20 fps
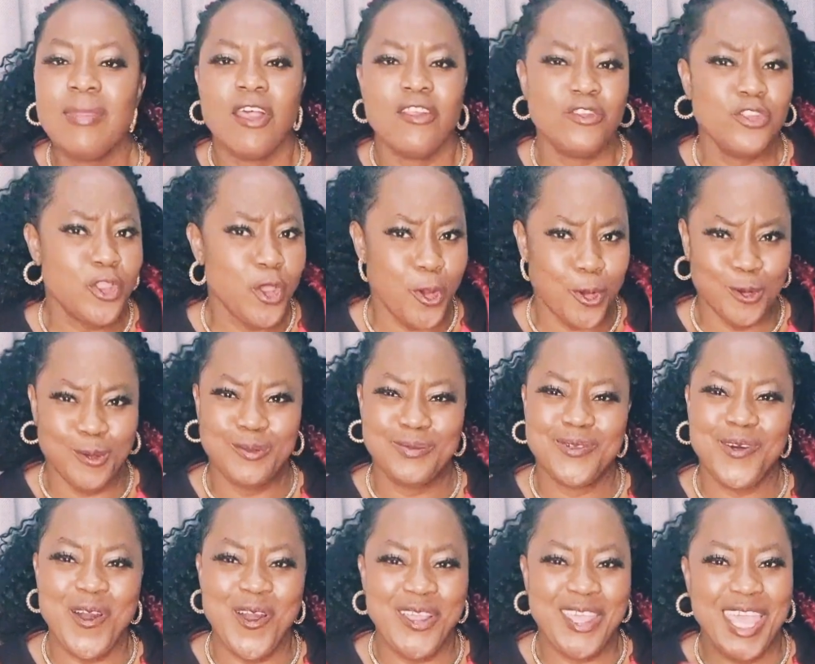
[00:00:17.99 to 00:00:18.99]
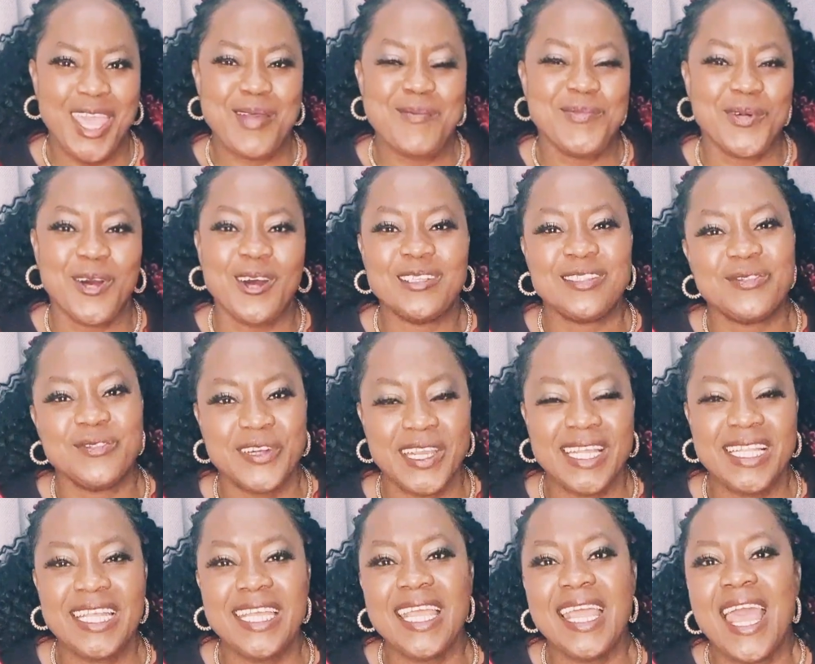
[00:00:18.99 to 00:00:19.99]
no. Okay, but
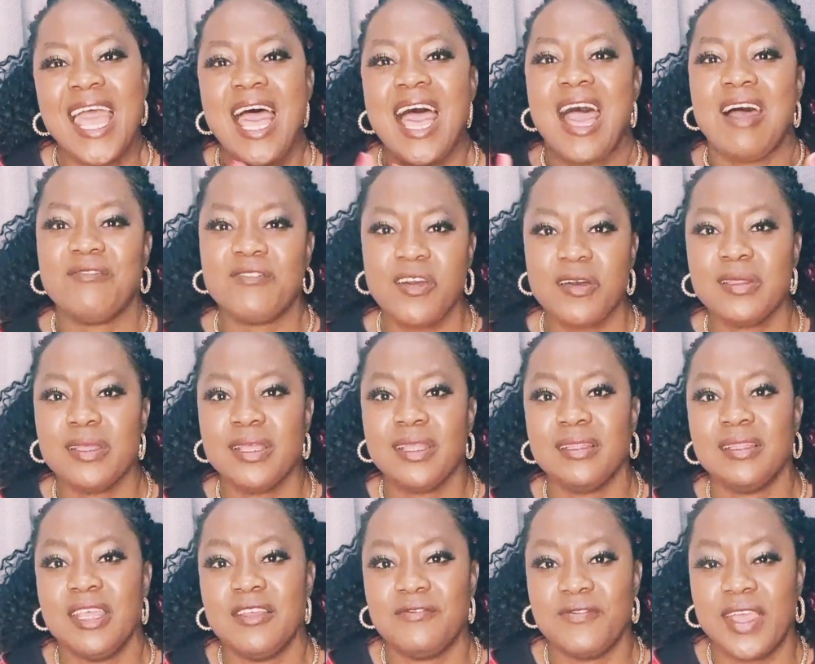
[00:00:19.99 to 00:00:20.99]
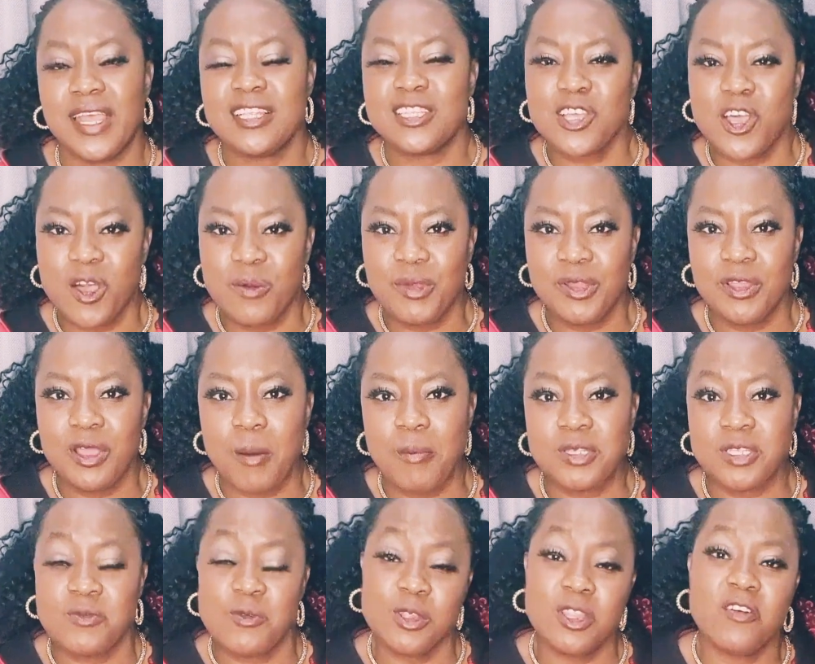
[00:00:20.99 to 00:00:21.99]
really I've got an event coming up.
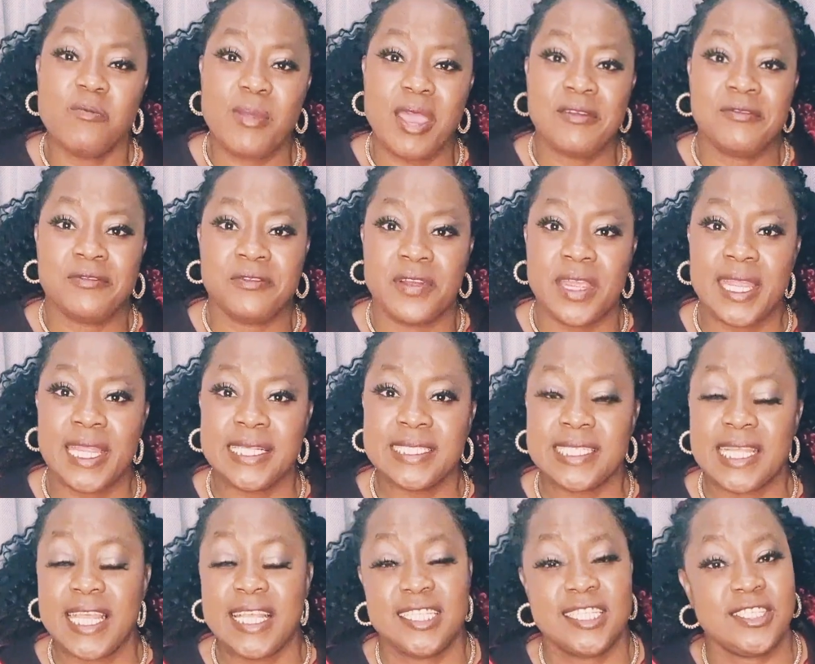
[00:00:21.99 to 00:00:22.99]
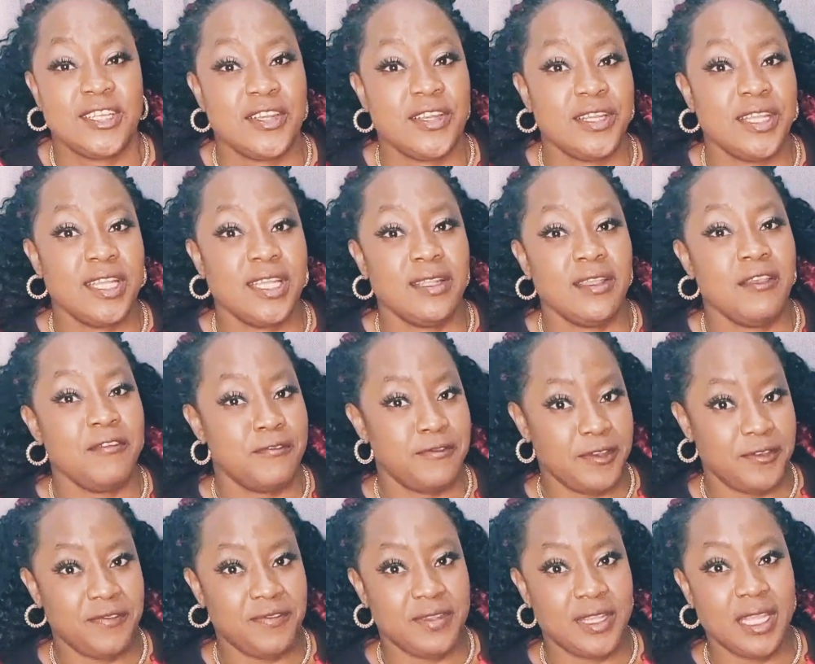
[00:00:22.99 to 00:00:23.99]
So one of my friends is turning
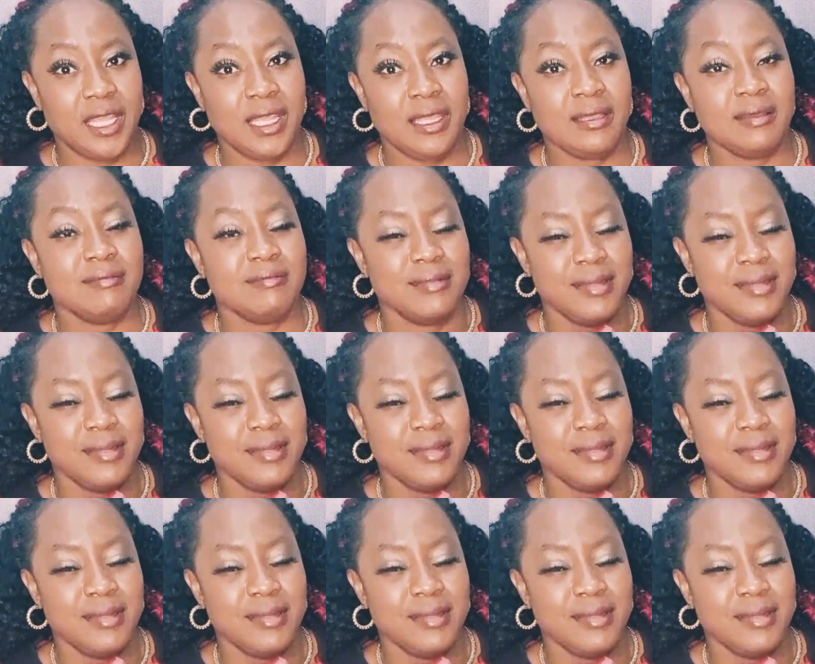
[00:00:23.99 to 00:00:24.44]
50.